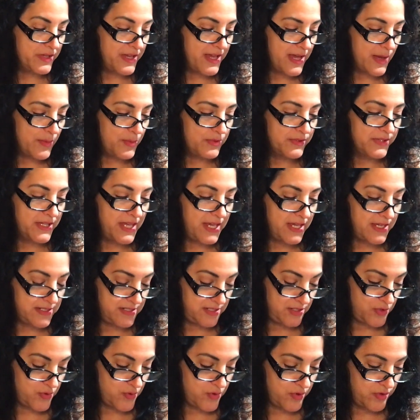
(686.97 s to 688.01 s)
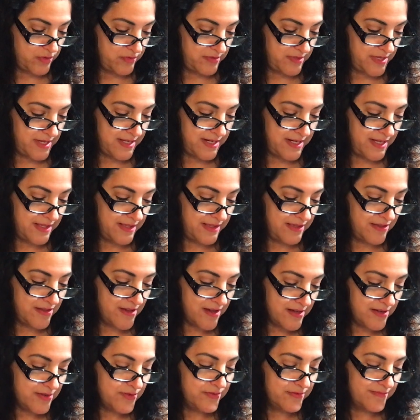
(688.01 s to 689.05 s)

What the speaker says: apple candy corn, and I thought